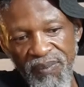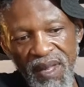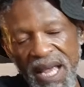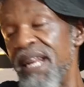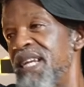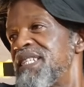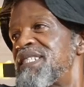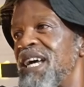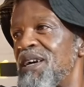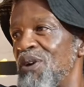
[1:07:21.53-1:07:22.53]
had an
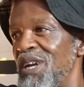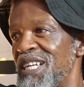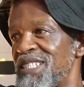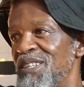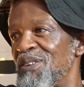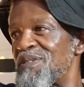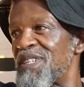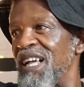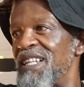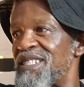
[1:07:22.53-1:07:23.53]
entire collection of
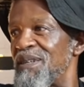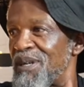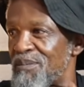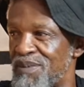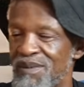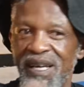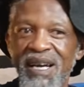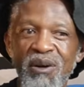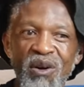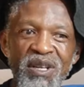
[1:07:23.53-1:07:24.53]
skulls,
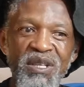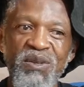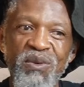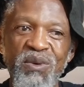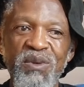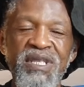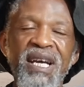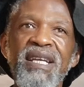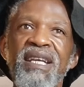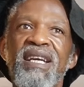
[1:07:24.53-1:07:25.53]
according to
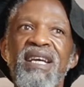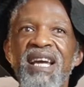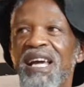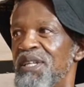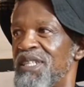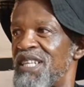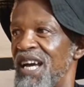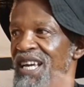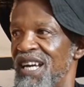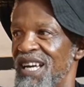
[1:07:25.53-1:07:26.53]
Kuljan, an
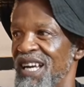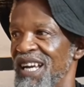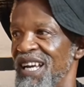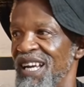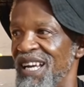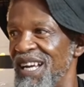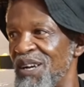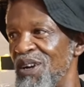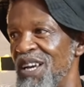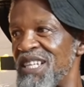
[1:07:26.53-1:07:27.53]
entire
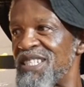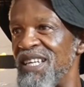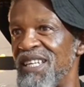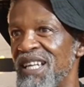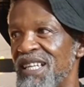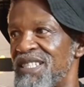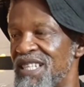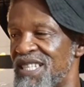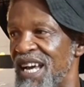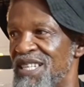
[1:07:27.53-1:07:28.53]
collection that the
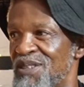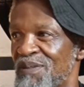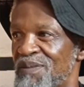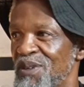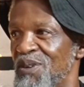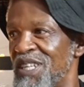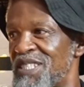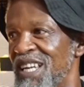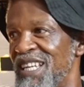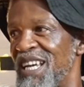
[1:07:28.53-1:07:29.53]
size of a
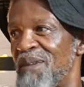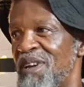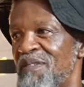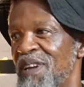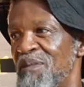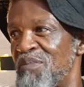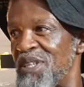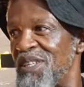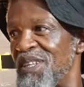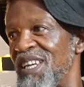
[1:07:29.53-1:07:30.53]
stadium
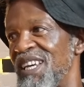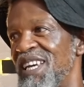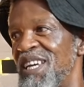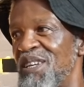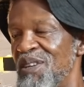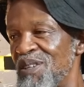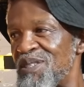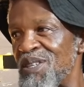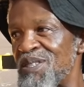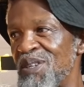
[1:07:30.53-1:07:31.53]
FNB,
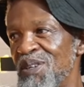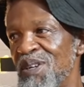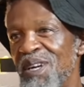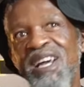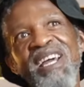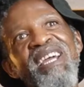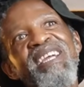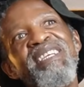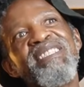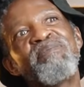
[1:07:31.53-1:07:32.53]
so his